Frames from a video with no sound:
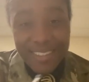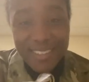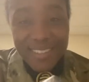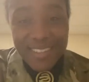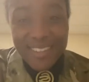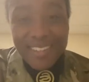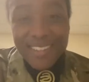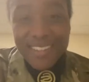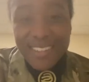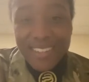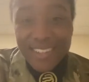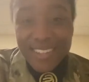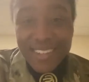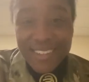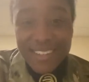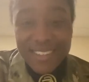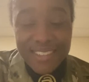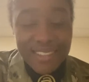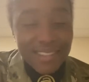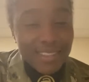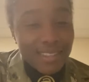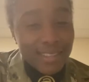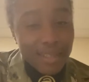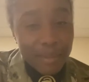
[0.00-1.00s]

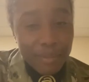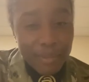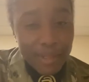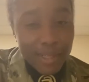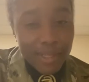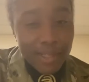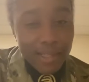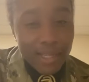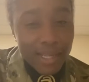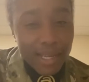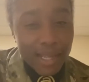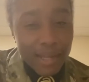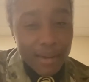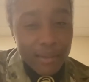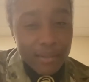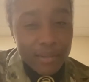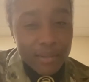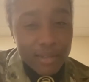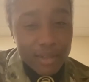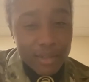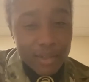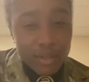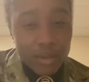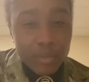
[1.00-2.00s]
It's something that I
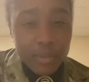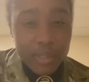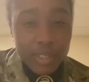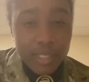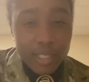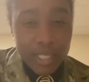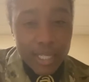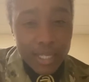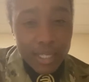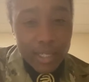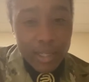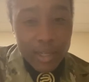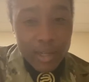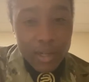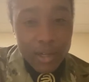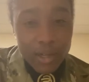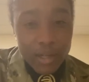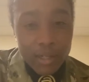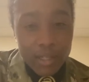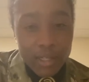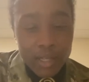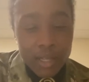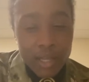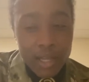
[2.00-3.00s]
was a little bit shaky
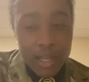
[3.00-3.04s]
on.